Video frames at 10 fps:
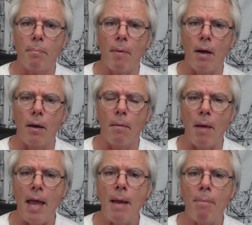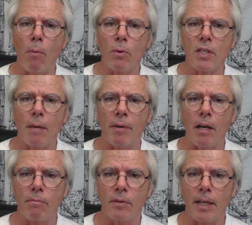air bubbles coming
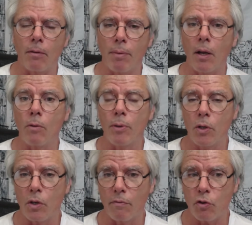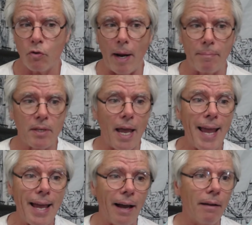up from down below because of trapped
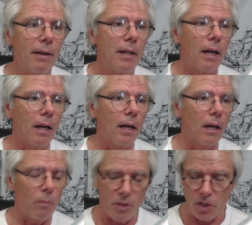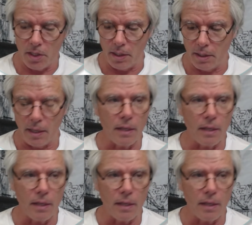air which is in there.